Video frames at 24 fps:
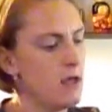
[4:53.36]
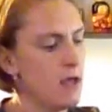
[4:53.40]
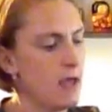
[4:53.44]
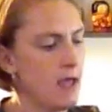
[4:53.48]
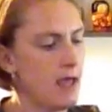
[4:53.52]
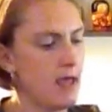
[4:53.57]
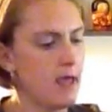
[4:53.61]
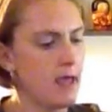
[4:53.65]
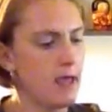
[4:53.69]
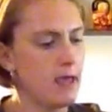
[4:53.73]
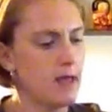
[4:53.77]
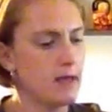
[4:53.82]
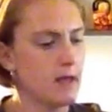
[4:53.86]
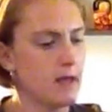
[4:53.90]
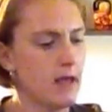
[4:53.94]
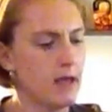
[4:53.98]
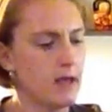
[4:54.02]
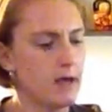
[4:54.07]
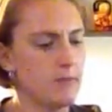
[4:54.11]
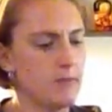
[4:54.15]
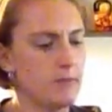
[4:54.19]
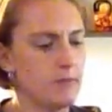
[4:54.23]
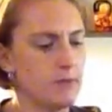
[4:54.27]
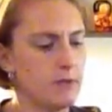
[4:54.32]
And I
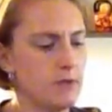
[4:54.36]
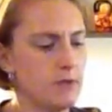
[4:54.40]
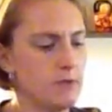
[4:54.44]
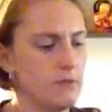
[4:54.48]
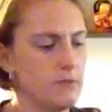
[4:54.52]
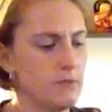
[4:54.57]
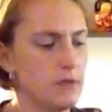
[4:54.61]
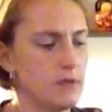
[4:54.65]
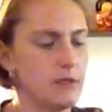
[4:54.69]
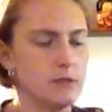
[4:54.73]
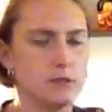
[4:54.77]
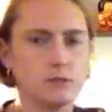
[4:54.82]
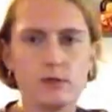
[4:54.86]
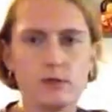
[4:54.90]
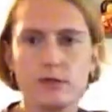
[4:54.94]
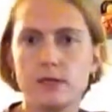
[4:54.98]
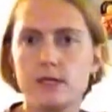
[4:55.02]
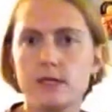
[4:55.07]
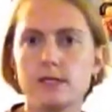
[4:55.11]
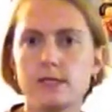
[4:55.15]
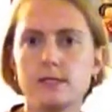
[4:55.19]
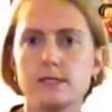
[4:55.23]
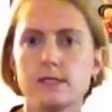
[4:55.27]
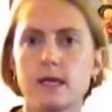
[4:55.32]
hope you enjoyed
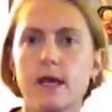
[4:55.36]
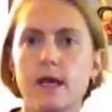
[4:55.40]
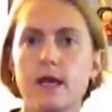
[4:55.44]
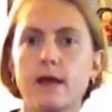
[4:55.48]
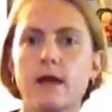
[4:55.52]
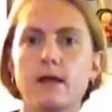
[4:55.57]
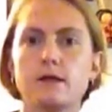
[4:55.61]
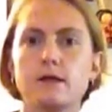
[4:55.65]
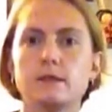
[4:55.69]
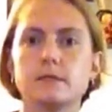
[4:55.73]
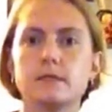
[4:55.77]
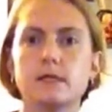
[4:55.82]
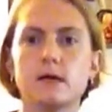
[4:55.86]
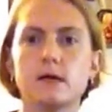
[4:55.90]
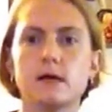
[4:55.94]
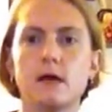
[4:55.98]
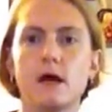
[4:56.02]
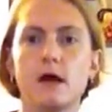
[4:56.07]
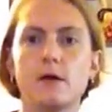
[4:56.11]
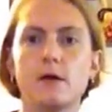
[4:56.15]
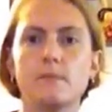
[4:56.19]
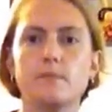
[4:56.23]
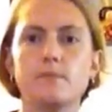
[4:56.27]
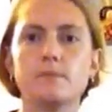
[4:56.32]
this, and
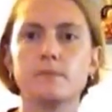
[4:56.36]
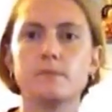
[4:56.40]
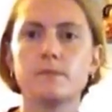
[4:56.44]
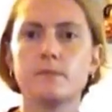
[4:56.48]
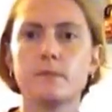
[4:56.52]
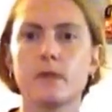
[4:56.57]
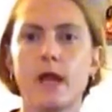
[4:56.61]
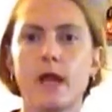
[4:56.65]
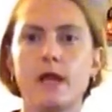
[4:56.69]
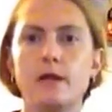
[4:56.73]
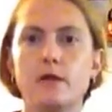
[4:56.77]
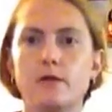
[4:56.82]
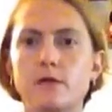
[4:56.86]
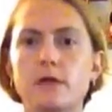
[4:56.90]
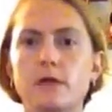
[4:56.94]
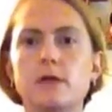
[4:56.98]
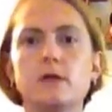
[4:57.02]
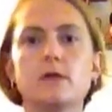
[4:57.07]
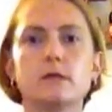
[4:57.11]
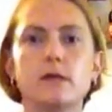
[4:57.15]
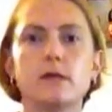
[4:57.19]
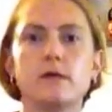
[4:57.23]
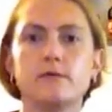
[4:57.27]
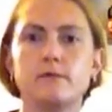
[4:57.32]
um, I know that
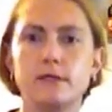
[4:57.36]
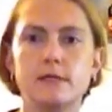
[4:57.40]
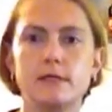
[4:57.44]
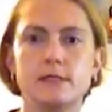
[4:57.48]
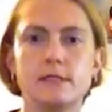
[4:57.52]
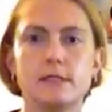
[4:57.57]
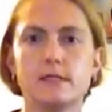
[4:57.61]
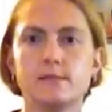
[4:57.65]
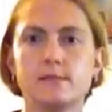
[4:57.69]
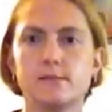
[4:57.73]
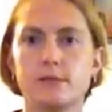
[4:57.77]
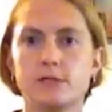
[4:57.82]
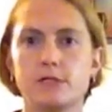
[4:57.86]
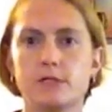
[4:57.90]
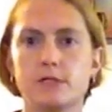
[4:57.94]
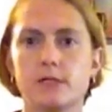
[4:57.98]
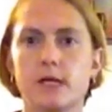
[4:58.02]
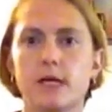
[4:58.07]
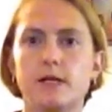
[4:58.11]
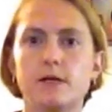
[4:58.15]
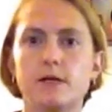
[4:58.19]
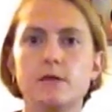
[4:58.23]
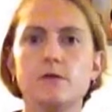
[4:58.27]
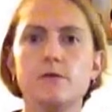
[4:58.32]
you'll love these as much as
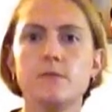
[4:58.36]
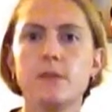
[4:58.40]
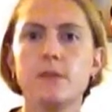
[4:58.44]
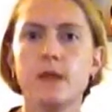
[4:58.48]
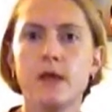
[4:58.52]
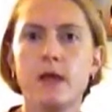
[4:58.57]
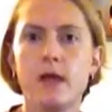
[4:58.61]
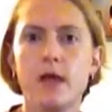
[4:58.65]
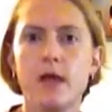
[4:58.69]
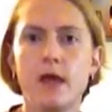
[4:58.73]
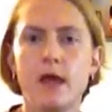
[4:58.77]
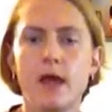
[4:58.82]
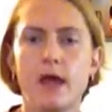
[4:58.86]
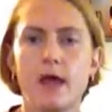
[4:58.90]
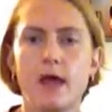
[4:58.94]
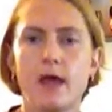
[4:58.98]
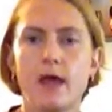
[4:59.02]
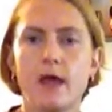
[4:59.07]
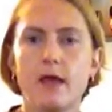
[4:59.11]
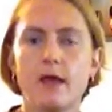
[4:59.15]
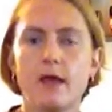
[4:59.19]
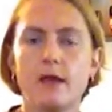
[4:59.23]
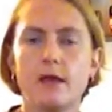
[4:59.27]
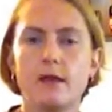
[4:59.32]
I do.
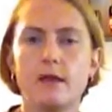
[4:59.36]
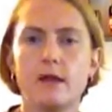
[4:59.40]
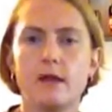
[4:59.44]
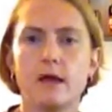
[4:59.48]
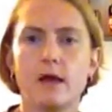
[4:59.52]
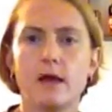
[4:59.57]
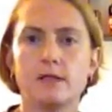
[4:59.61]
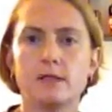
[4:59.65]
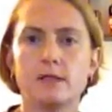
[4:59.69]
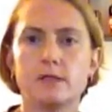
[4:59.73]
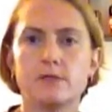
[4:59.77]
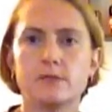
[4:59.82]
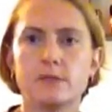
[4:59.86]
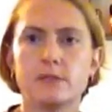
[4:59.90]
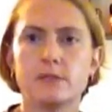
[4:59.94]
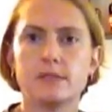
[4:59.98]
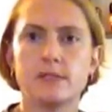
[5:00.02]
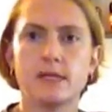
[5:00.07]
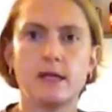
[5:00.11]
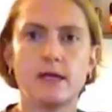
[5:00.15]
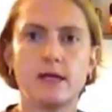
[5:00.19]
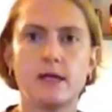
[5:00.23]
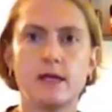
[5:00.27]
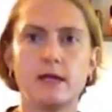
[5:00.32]
And I just want to
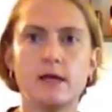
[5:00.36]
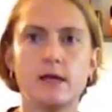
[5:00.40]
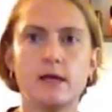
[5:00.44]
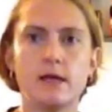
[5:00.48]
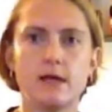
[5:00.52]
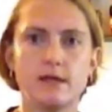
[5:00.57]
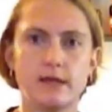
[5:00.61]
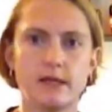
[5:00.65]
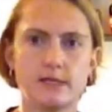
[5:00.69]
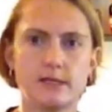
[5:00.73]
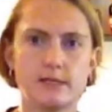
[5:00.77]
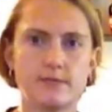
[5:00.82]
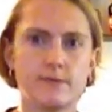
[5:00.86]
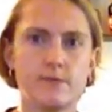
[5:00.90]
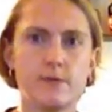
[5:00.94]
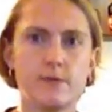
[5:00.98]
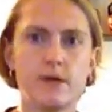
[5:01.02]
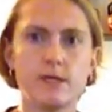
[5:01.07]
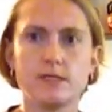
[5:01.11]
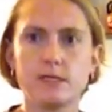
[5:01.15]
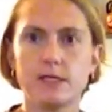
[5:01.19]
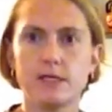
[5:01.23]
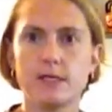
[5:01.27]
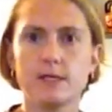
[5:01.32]
say thanks for
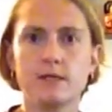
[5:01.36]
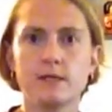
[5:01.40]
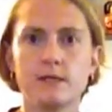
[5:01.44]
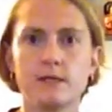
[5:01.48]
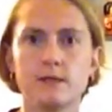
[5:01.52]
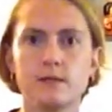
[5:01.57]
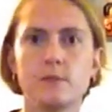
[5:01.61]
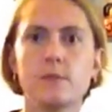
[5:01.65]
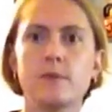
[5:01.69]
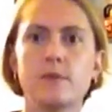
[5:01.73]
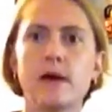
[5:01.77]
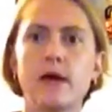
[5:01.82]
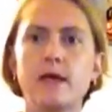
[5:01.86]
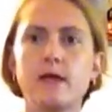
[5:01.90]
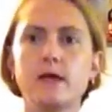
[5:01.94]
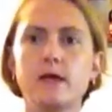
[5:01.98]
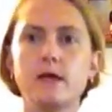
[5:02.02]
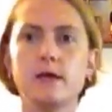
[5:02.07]
watching. Bye-bye.